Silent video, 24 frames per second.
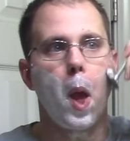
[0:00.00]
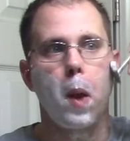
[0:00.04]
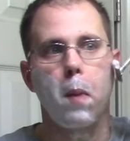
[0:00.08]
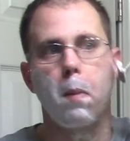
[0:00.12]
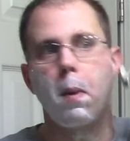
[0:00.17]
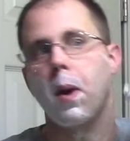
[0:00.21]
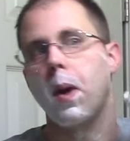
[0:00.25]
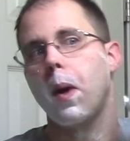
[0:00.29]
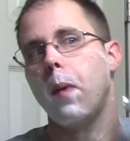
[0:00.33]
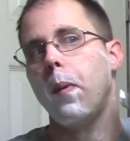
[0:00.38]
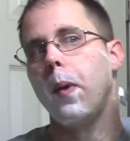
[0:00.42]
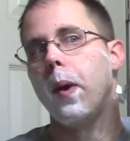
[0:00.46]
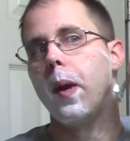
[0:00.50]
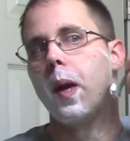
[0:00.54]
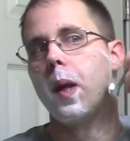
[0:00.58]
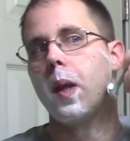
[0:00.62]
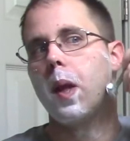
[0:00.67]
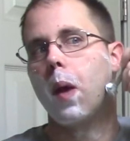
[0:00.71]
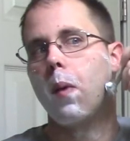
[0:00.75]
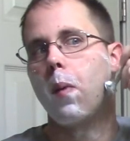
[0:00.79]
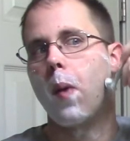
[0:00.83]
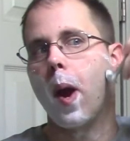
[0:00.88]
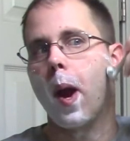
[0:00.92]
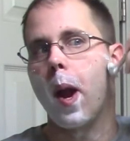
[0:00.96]
especially when you get
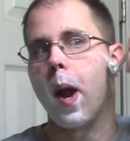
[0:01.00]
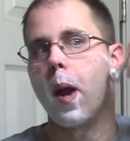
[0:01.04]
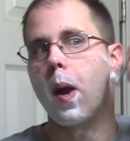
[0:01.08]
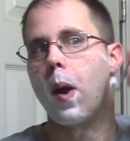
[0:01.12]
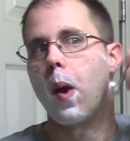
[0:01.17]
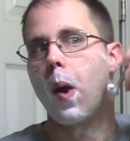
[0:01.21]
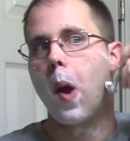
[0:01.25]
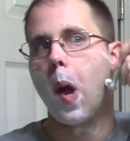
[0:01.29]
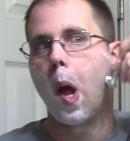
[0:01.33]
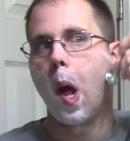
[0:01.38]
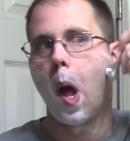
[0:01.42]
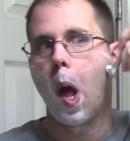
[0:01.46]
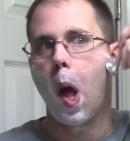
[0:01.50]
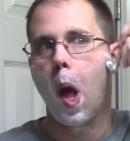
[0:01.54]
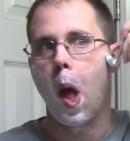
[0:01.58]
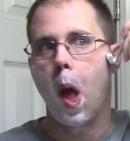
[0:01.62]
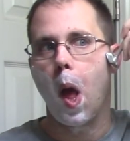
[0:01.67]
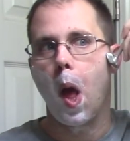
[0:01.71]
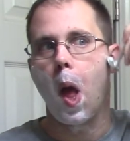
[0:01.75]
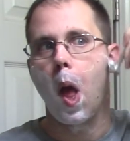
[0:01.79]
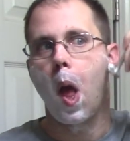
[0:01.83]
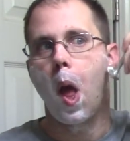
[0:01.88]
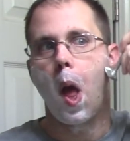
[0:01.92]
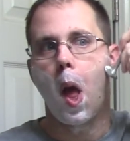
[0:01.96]
that right angle
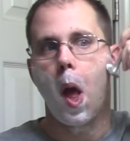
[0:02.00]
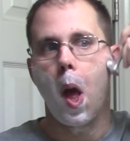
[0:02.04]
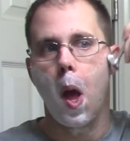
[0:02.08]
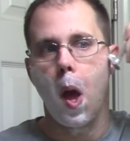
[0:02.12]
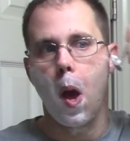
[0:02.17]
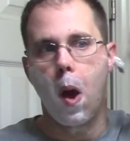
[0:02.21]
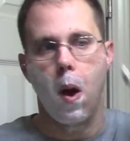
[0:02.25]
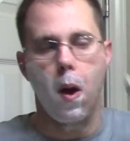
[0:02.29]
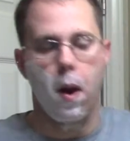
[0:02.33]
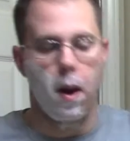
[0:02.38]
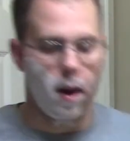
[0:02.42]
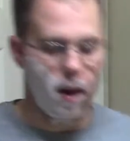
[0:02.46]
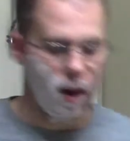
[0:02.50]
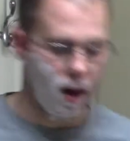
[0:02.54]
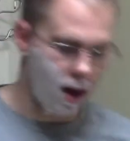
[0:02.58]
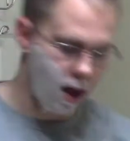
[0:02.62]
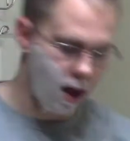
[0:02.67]
on it.